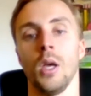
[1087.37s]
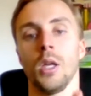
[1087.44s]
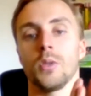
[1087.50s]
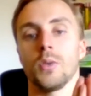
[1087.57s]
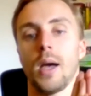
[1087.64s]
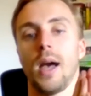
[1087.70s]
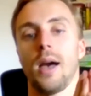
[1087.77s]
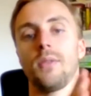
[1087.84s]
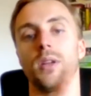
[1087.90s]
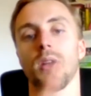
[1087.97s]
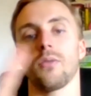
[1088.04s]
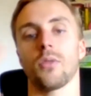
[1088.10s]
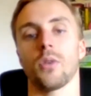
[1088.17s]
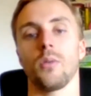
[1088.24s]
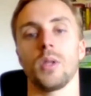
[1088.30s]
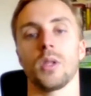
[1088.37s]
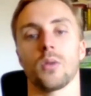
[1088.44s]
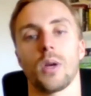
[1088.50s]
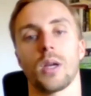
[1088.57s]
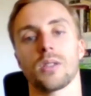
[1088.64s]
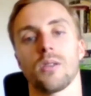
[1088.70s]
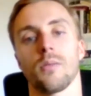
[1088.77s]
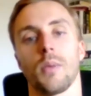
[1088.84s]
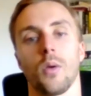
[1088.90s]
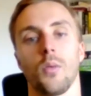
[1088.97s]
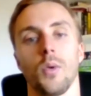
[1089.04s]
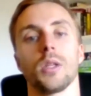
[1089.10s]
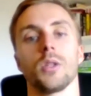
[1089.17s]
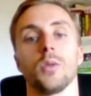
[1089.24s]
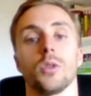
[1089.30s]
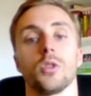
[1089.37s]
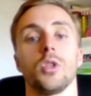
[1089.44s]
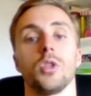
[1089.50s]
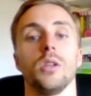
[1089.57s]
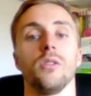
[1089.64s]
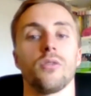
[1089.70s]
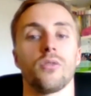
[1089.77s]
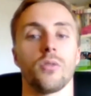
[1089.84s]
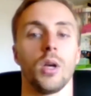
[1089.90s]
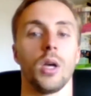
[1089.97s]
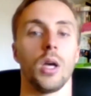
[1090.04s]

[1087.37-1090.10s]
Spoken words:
Do I have enough room in the rest of my week to achieve